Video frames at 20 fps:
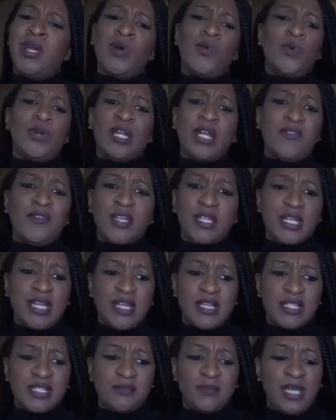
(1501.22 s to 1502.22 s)
whatever the
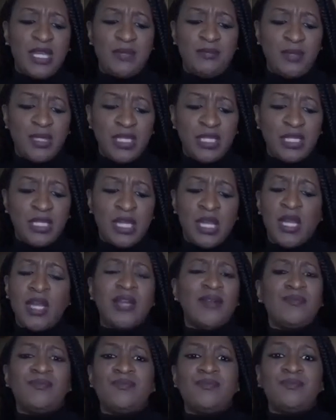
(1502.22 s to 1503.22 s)
case may be?
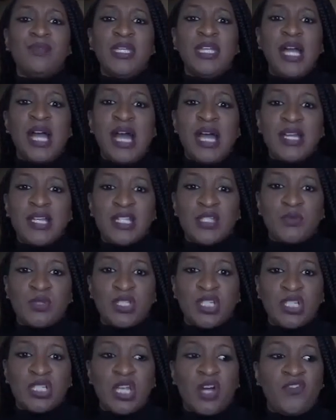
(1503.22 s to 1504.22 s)
be honest
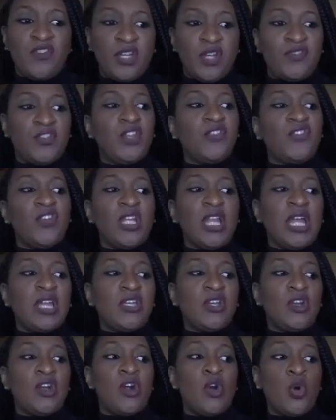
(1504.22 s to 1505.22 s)
with yourself. And if you feel like
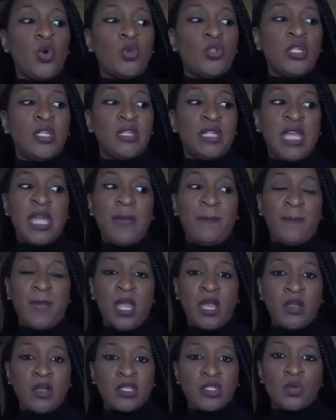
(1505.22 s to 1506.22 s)
you're holding that
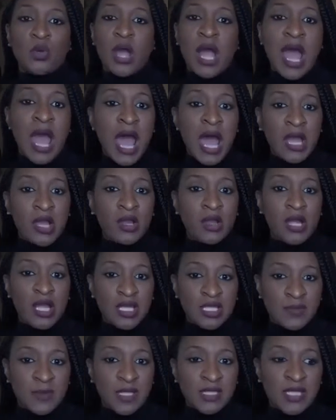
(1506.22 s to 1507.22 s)
parent to a higher
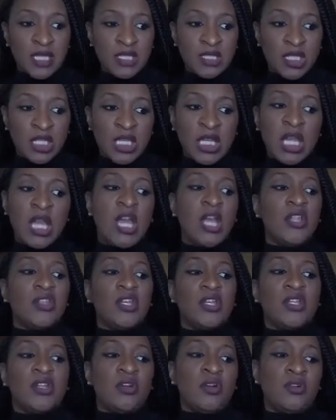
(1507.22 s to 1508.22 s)
expectation
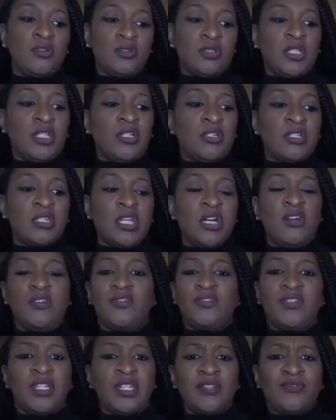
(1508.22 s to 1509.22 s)
than you're holding
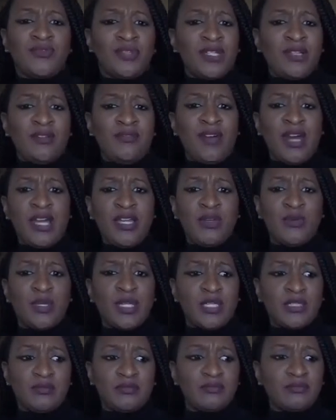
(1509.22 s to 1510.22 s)
yourself, then
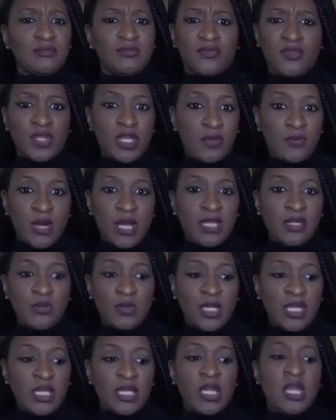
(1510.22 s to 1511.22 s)
reevaluate.
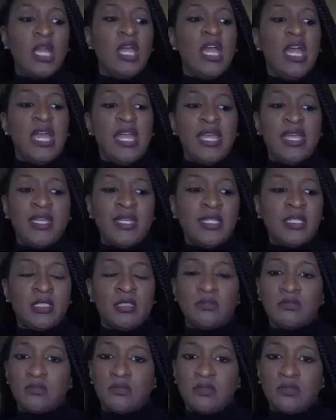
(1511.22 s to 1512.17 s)
And